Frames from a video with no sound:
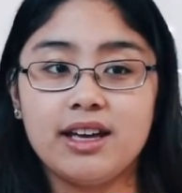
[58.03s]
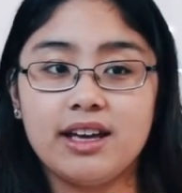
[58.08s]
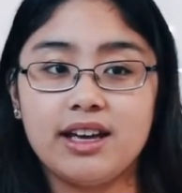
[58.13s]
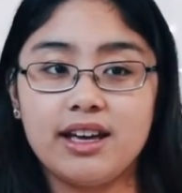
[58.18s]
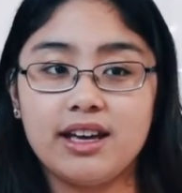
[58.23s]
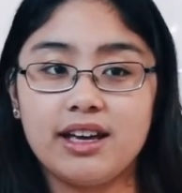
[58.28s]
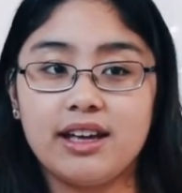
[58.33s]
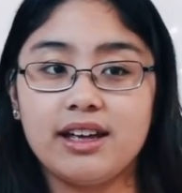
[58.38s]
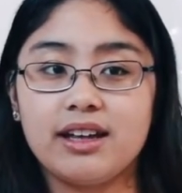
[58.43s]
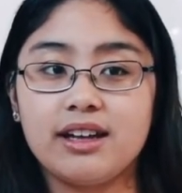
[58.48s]

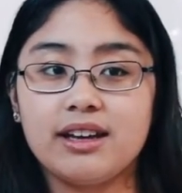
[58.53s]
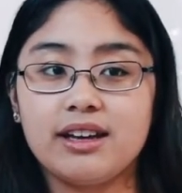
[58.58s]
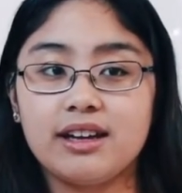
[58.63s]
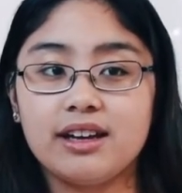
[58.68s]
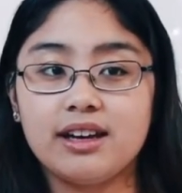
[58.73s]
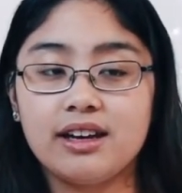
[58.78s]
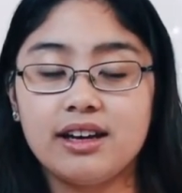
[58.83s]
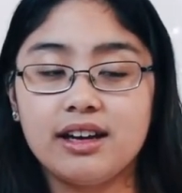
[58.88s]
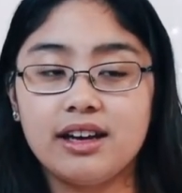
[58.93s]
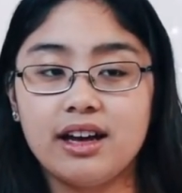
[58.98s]
and
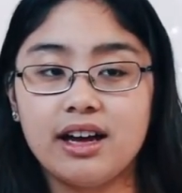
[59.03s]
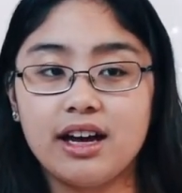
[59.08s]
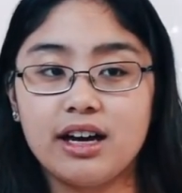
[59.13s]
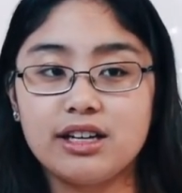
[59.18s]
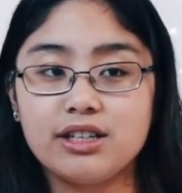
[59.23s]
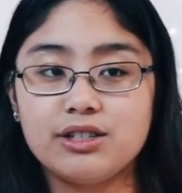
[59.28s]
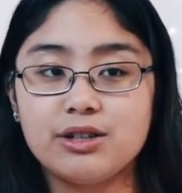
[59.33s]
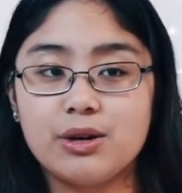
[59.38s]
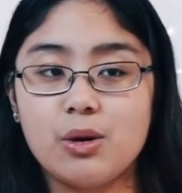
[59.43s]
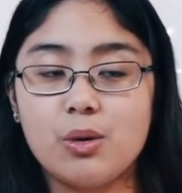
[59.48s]

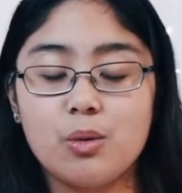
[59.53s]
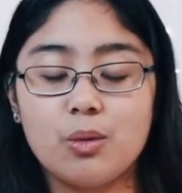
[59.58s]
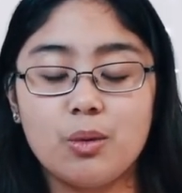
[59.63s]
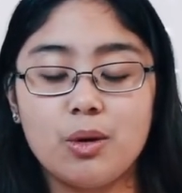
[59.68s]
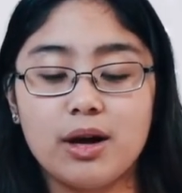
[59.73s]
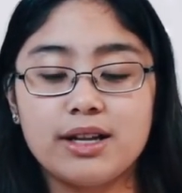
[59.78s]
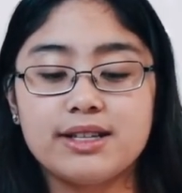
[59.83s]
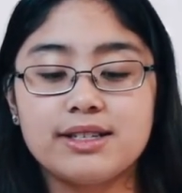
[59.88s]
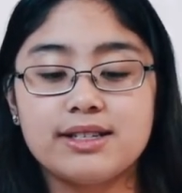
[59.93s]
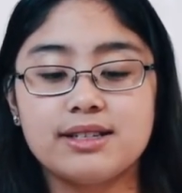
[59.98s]
I don't
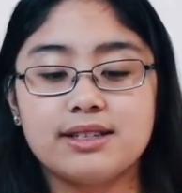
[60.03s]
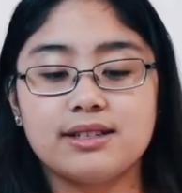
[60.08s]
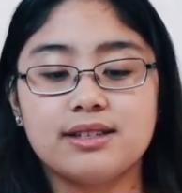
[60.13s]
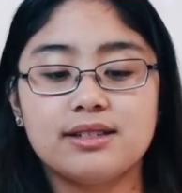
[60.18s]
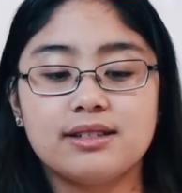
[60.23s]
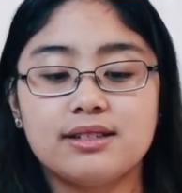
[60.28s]
want